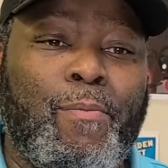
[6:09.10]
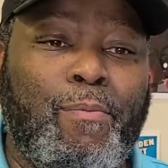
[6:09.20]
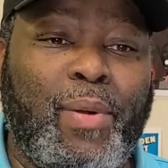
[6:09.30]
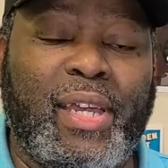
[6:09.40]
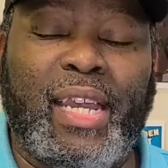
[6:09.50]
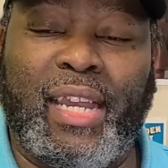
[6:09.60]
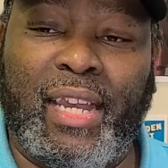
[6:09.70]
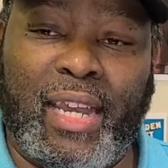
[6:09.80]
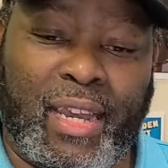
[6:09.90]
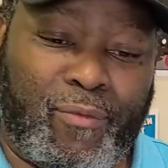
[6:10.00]
But
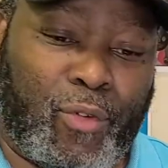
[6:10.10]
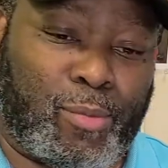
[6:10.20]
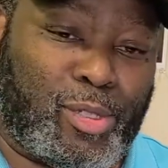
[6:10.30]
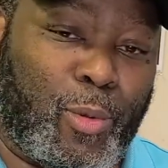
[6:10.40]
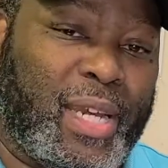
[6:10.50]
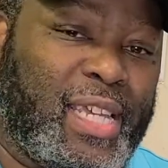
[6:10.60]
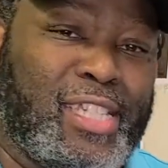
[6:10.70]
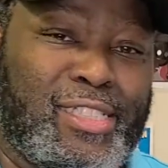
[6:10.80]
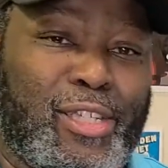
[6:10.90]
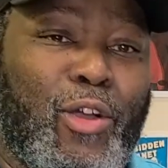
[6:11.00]
from 20
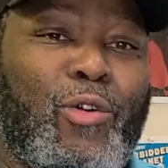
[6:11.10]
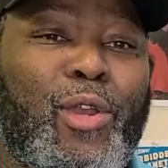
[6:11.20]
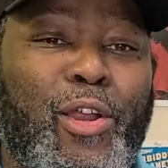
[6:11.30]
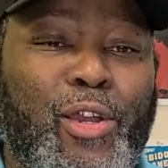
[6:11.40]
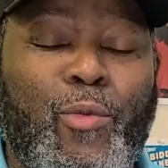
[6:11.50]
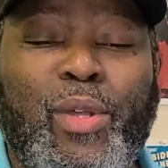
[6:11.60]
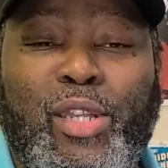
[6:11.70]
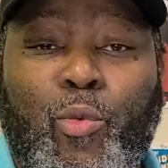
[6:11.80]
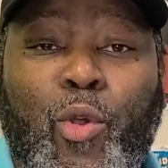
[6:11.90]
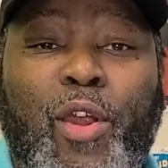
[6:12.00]
years ago, learning what
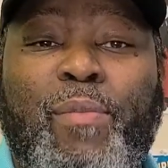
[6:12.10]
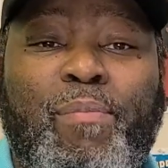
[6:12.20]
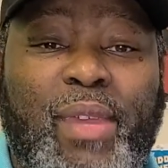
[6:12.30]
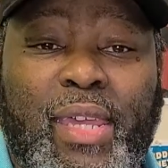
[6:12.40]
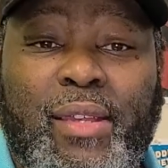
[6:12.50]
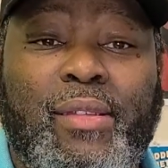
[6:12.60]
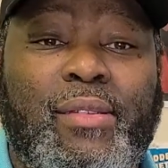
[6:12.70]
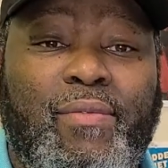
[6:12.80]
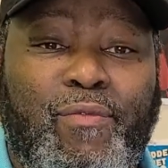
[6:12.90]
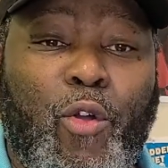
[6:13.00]
the word meant,
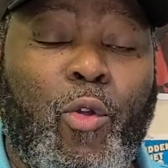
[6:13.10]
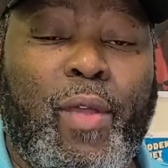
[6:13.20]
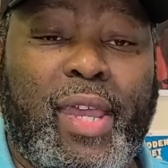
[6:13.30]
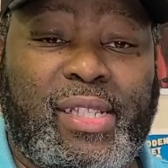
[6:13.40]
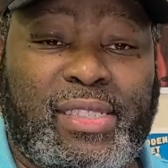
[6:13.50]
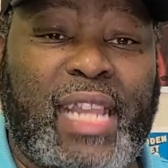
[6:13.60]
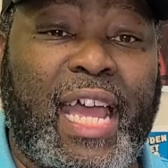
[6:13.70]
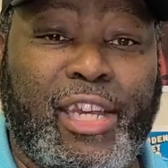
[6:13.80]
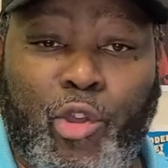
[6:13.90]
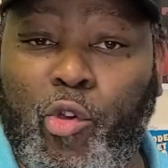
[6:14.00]
Forex,
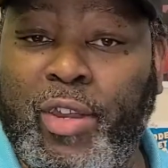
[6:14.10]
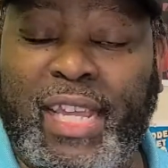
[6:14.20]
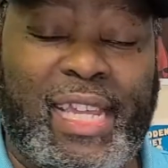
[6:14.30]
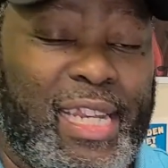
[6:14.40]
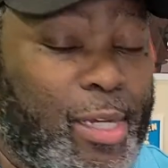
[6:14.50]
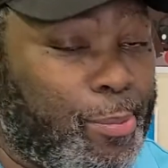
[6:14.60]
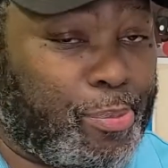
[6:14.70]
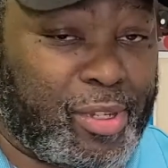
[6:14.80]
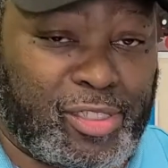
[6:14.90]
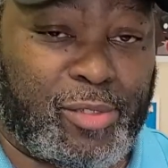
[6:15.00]
not knowing any of the
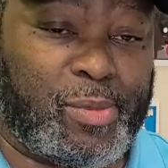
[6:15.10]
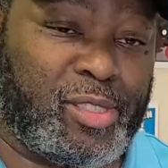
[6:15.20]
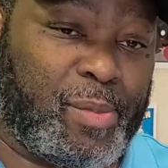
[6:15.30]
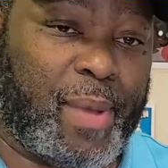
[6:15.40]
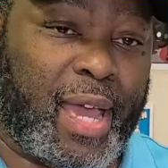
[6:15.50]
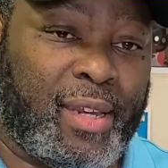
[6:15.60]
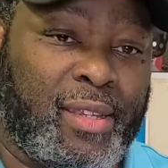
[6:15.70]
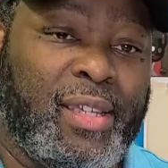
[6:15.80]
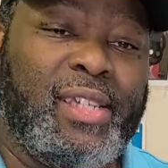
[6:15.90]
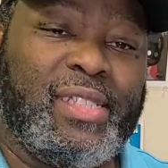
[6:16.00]
principles about it,
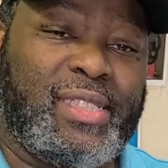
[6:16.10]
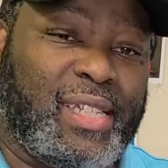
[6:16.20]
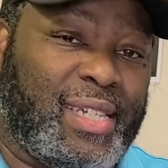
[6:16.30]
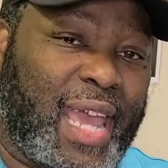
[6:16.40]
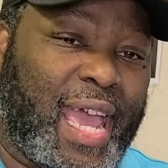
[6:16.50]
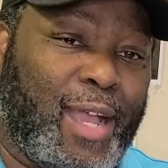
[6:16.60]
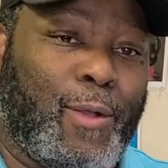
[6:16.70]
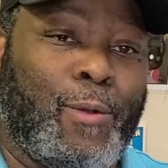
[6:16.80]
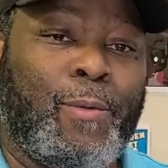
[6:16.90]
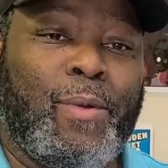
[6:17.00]
to
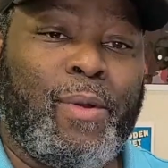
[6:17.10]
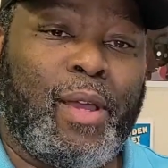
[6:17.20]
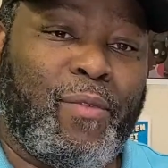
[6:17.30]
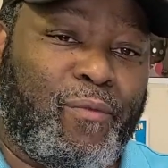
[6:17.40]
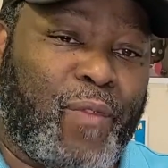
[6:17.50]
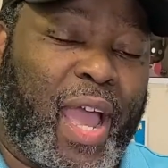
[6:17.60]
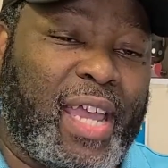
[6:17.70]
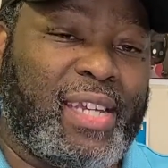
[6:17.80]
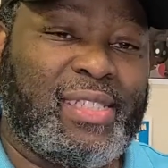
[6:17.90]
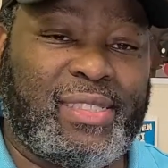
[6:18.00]
now
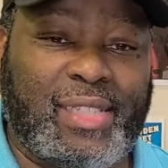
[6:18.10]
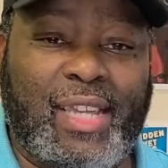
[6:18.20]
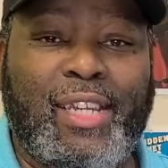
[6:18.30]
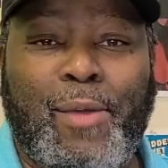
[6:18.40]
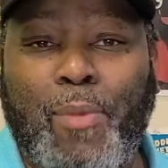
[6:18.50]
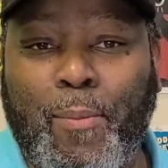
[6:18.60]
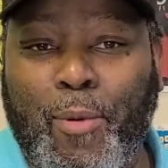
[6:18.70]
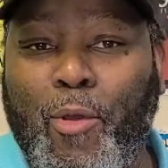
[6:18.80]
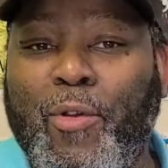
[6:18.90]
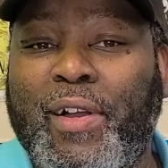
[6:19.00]
finally setting up a
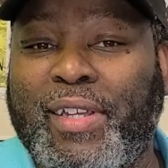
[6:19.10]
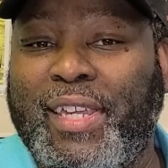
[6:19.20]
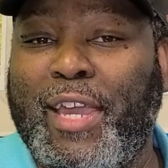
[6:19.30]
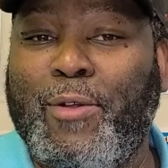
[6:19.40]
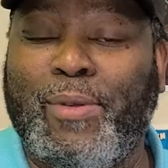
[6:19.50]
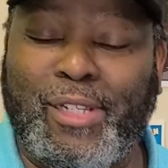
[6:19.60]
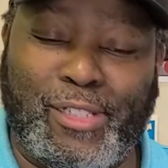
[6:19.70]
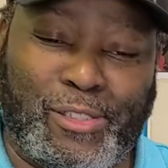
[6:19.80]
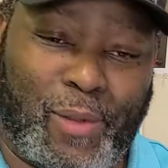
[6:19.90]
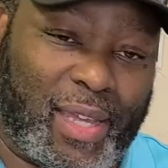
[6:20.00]
broker account and a
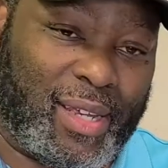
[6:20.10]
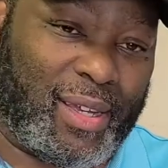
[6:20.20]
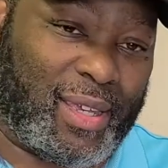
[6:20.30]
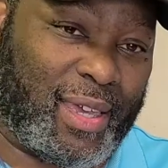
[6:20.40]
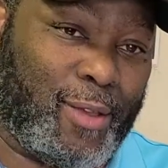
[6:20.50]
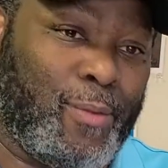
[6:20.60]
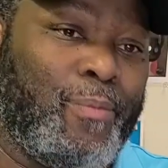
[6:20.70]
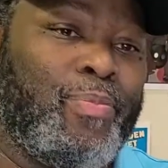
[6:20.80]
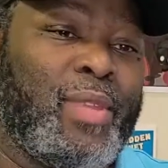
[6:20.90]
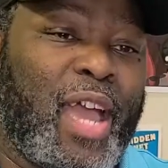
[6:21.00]
trader account.
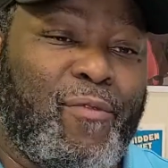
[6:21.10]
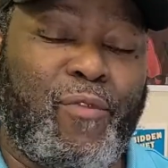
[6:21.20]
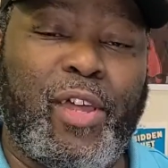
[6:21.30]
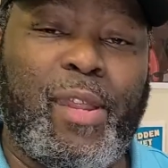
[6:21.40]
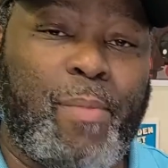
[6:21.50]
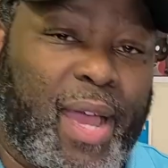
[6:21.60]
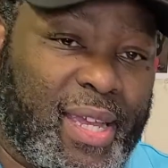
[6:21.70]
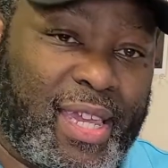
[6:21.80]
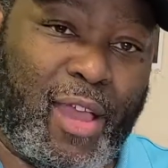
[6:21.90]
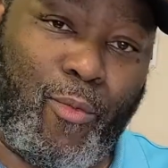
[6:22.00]
I funded my
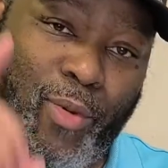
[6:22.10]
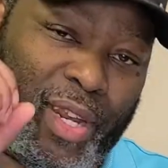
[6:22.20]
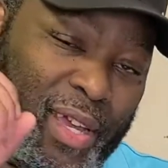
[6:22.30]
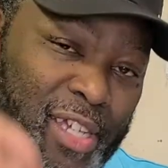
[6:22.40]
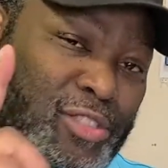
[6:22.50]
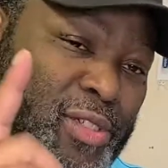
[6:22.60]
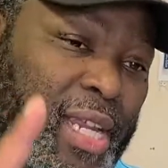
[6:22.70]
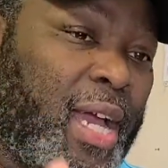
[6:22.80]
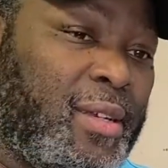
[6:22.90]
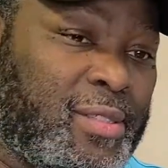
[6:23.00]
account with
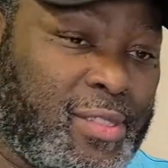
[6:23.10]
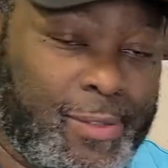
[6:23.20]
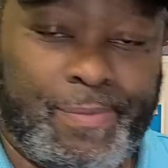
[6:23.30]
$100